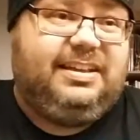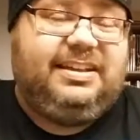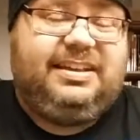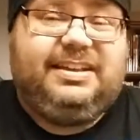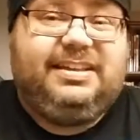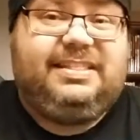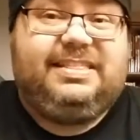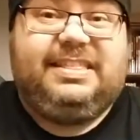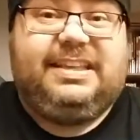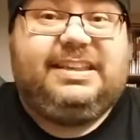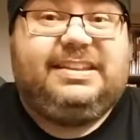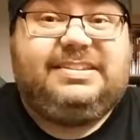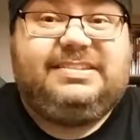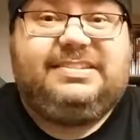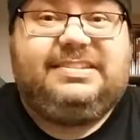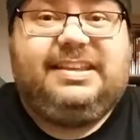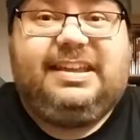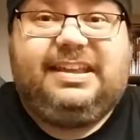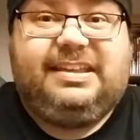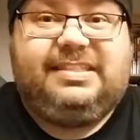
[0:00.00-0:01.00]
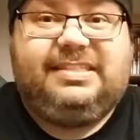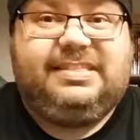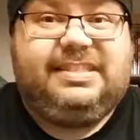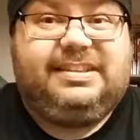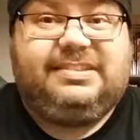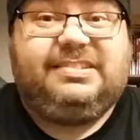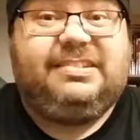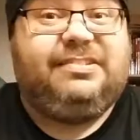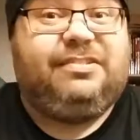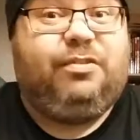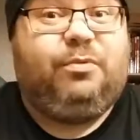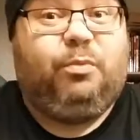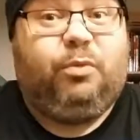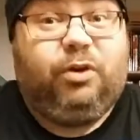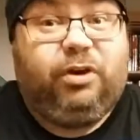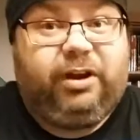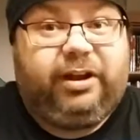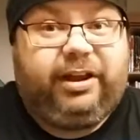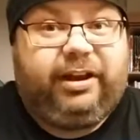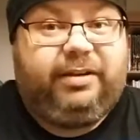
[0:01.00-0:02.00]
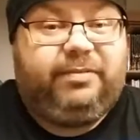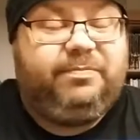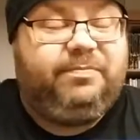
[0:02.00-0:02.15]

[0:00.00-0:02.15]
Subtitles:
this isn't working.